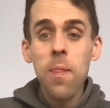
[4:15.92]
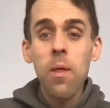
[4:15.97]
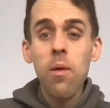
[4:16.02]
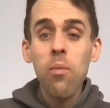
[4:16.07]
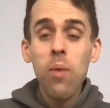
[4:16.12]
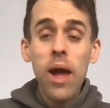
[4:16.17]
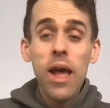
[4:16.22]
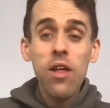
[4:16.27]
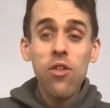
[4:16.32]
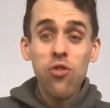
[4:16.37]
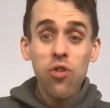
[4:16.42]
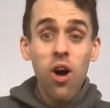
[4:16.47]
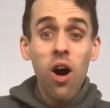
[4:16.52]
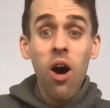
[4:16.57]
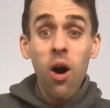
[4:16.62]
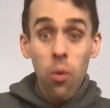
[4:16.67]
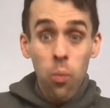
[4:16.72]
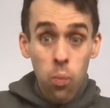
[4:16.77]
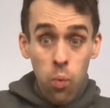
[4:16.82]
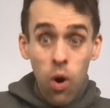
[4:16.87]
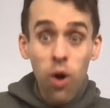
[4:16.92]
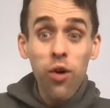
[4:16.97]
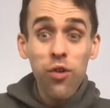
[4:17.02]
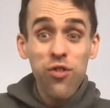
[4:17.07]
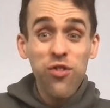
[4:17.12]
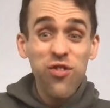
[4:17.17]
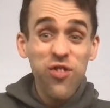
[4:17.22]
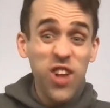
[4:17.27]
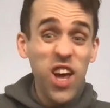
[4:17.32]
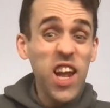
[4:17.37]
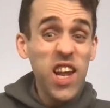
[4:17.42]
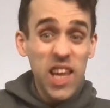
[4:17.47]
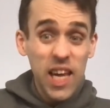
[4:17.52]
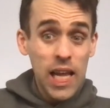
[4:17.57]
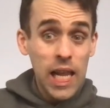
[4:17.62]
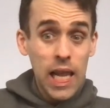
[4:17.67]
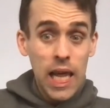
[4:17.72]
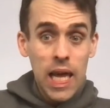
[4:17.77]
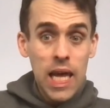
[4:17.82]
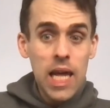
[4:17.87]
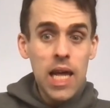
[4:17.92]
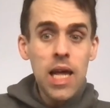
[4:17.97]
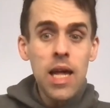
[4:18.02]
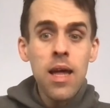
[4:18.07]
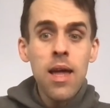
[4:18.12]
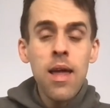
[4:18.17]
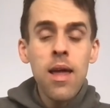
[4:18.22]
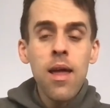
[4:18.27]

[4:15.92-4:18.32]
which I was technically,